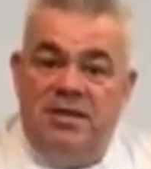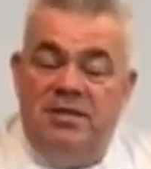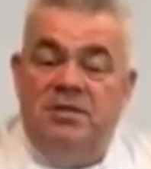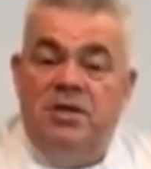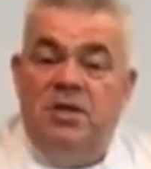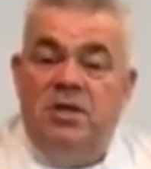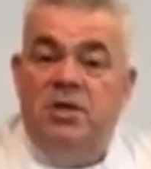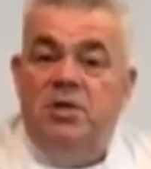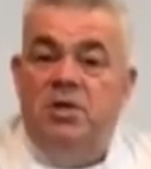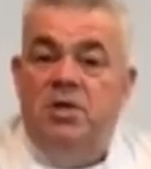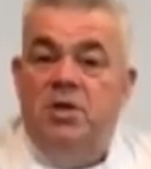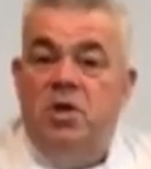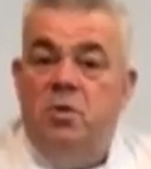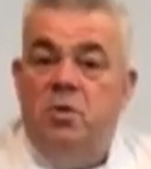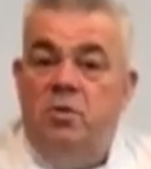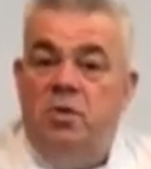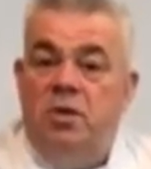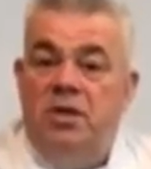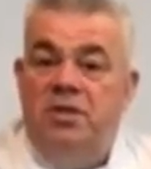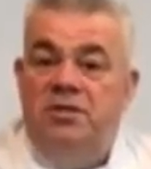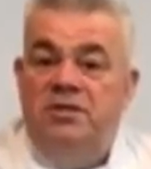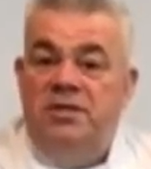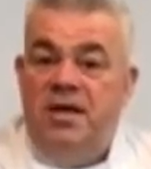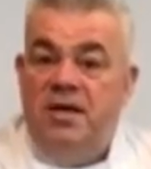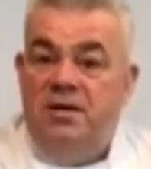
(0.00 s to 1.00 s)
is that you
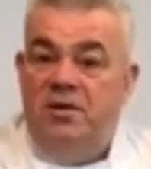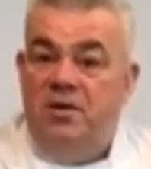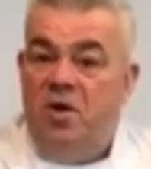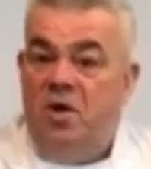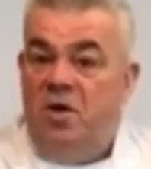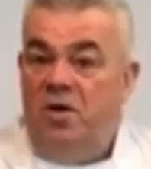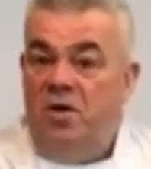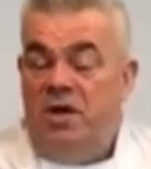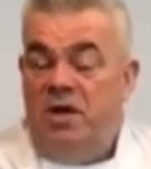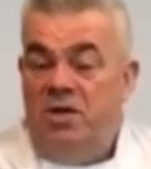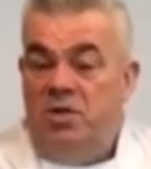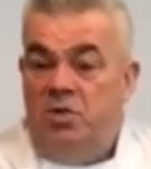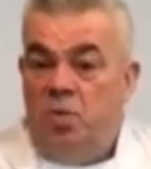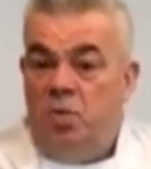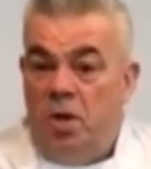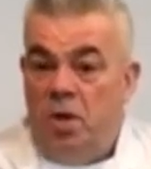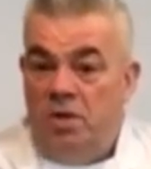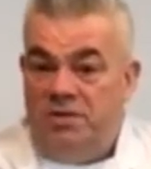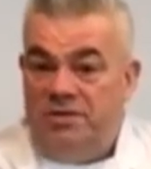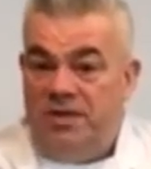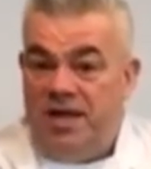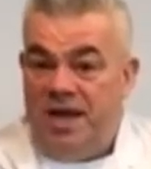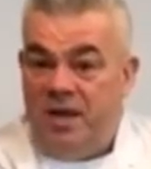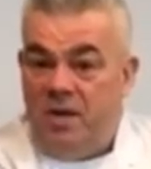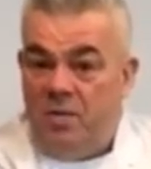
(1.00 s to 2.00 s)
will attend college
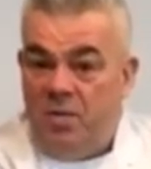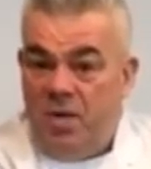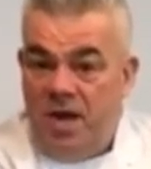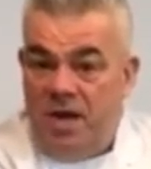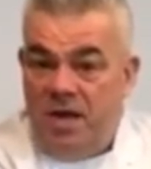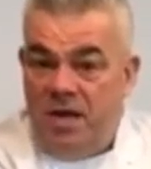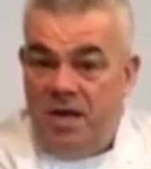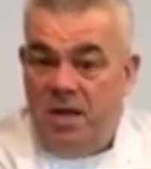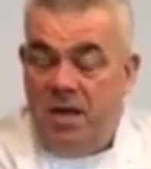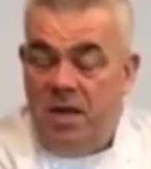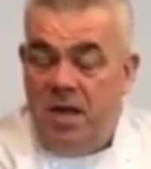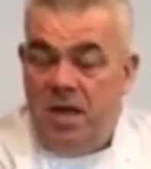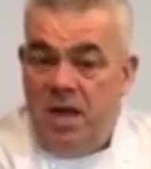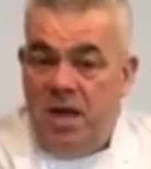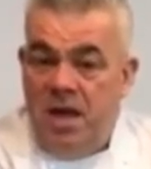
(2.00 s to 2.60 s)
one day a week,